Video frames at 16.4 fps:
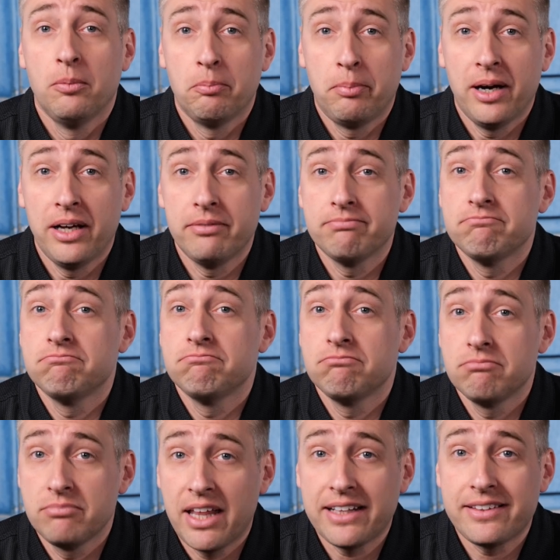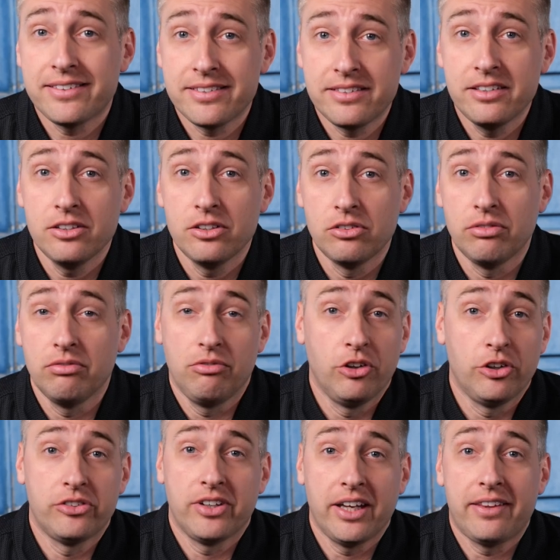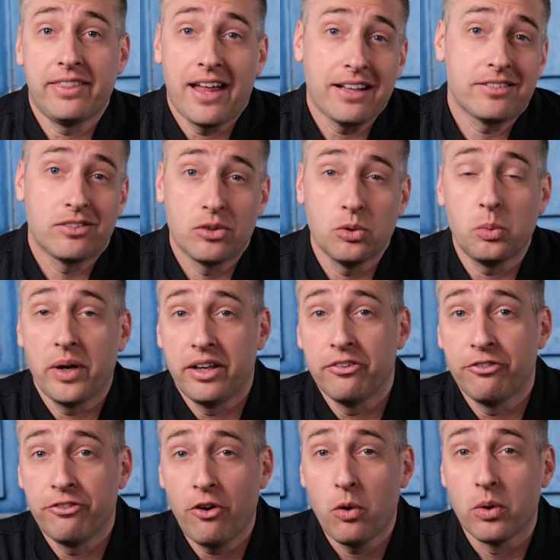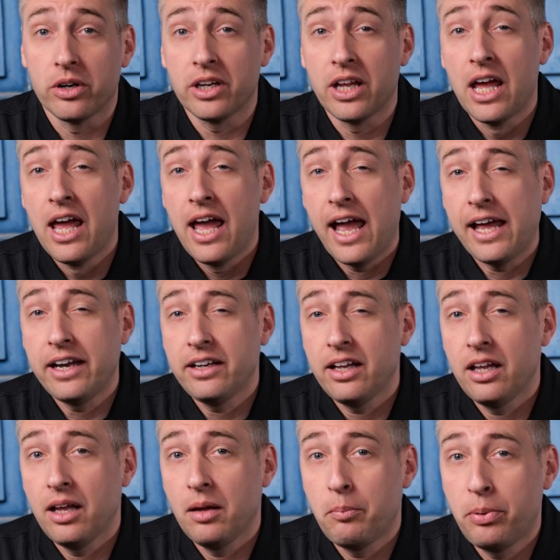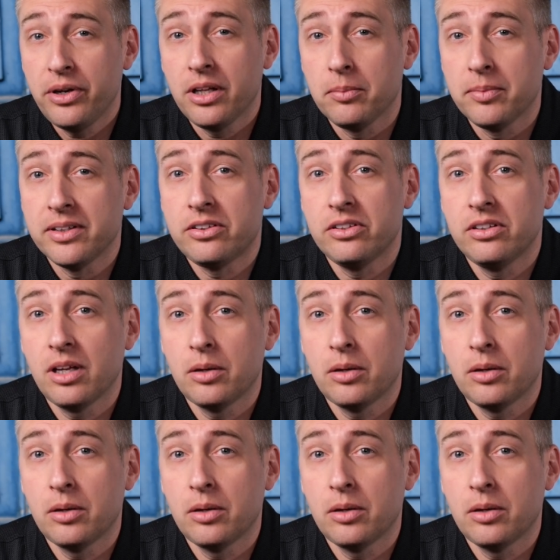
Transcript: but that still looks like that's the way forward. And putting them into